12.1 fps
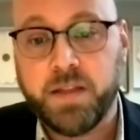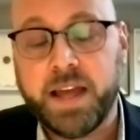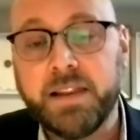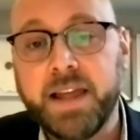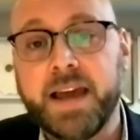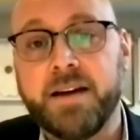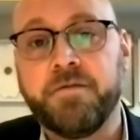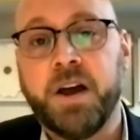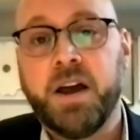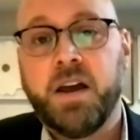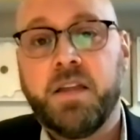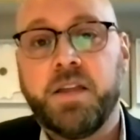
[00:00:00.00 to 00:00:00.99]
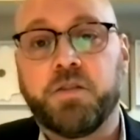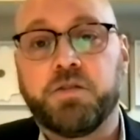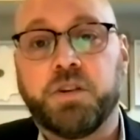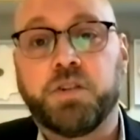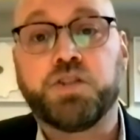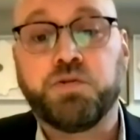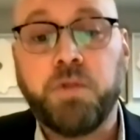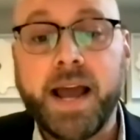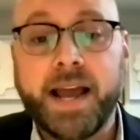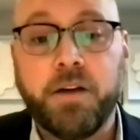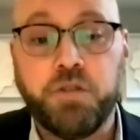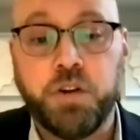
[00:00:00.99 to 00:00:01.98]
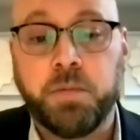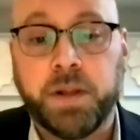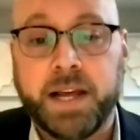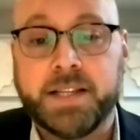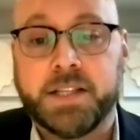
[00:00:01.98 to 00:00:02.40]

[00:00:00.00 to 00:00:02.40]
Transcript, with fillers: of where they live, they're, they're trying out new